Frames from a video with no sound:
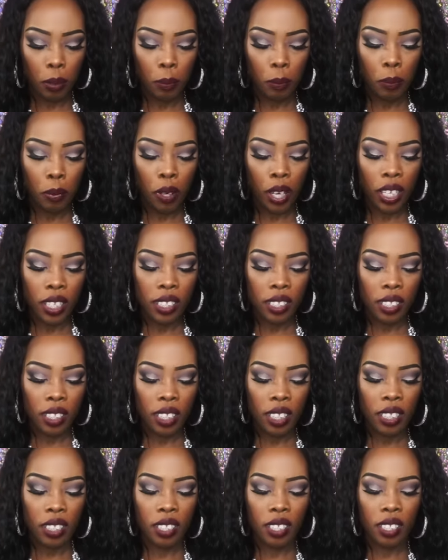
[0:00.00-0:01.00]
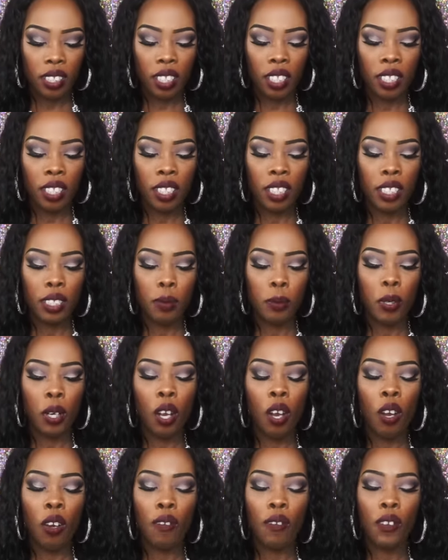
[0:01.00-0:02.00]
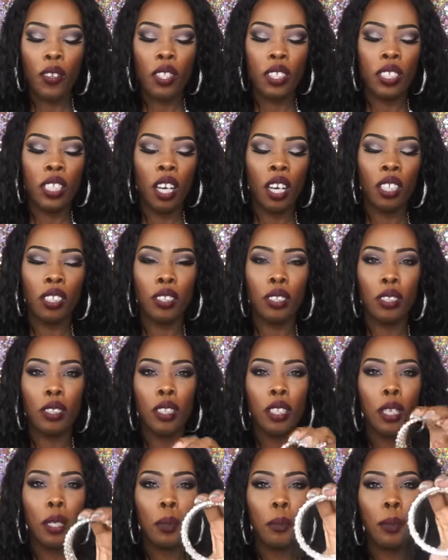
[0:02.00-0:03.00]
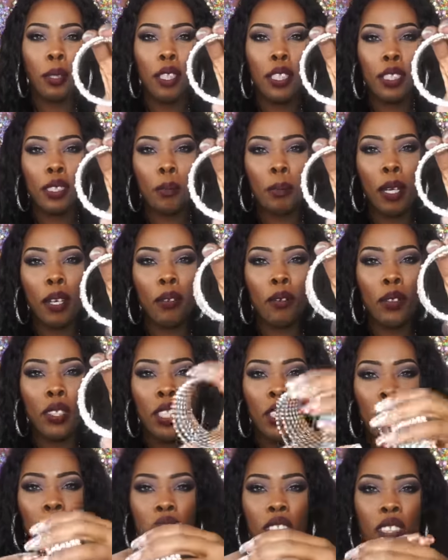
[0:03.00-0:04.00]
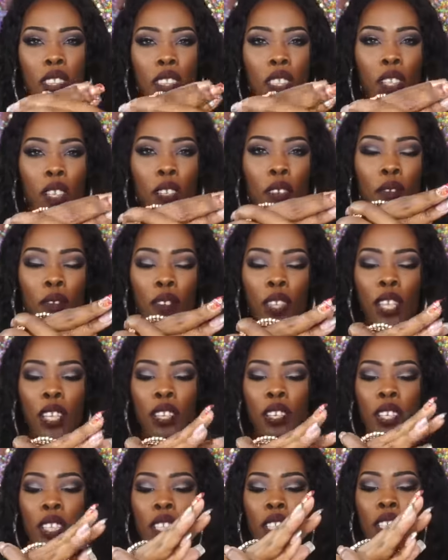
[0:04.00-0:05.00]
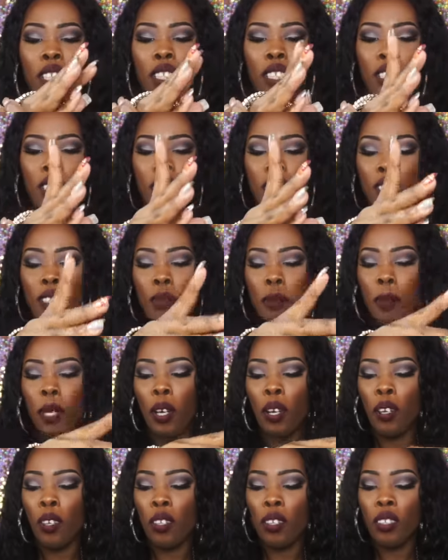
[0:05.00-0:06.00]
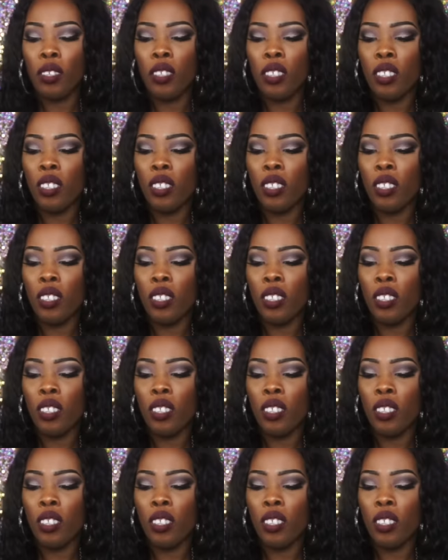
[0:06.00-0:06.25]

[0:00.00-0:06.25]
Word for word: bracelets, and these were all for $1 because my wrists are very small